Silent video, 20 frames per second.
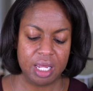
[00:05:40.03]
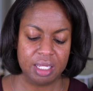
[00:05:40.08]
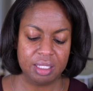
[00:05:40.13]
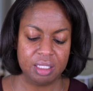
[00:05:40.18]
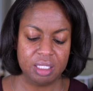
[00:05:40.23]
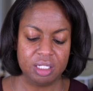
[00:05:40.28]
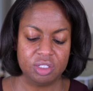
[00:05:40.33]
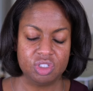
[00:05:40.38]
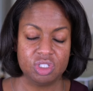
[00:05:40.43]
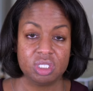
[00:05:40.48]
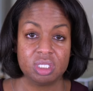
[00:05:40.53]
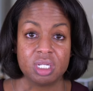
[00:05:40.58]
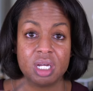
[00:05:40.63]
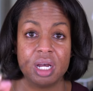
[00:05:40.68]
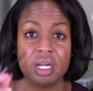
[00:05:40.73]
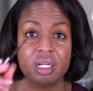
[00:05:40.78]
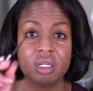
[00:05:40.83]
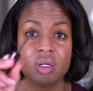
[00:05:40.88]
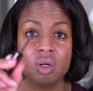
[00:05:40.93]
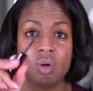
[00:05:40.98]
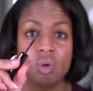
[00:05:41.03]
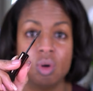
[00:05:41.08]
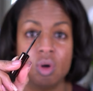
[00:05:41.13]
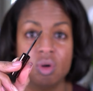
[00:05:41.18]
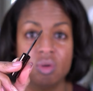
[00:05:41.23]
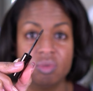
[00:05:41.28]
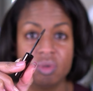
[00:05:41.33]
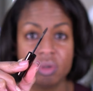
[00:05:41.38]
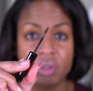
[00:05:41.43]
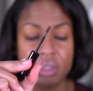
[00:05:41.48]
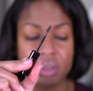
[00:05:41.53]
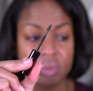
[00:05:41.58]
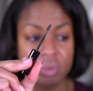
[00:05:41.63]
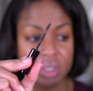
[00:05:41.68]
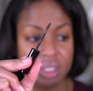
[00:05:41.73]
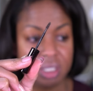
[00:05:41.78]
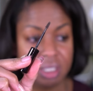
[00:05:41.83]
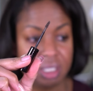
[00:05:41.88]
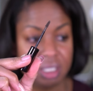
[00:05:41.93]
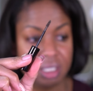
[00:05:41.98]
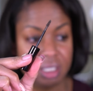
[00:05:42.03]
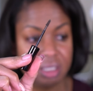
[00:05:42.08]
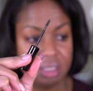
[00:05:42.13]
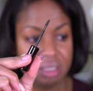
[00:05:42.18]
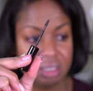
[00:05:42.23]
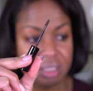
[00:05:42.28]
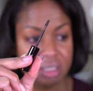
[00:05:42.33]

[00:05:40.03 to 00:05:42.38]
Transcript: and then just kind of go over it with this,